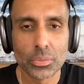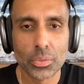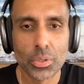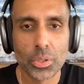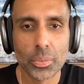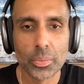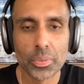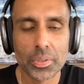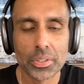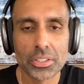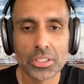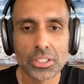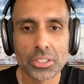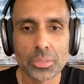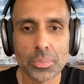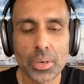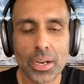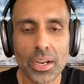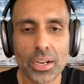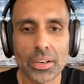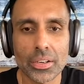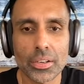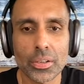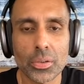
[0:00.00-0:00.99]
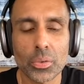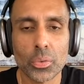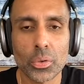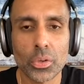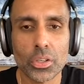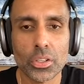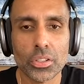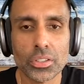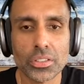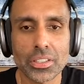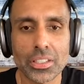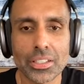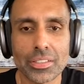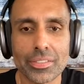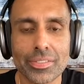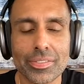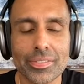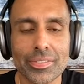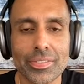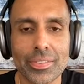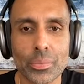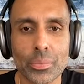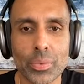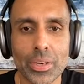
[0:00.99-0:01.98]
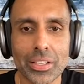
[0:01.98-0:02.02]
where we inspire a world of
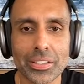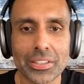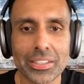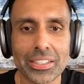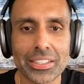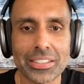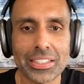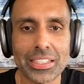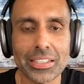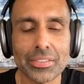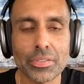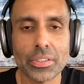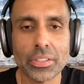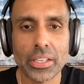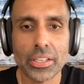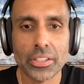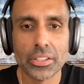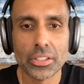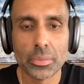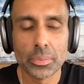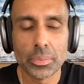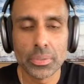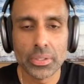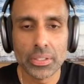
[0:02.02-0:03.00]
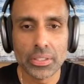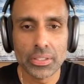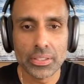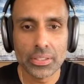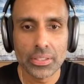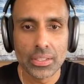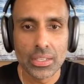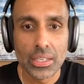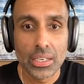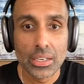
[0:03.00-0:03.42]
wellness and philanthropy.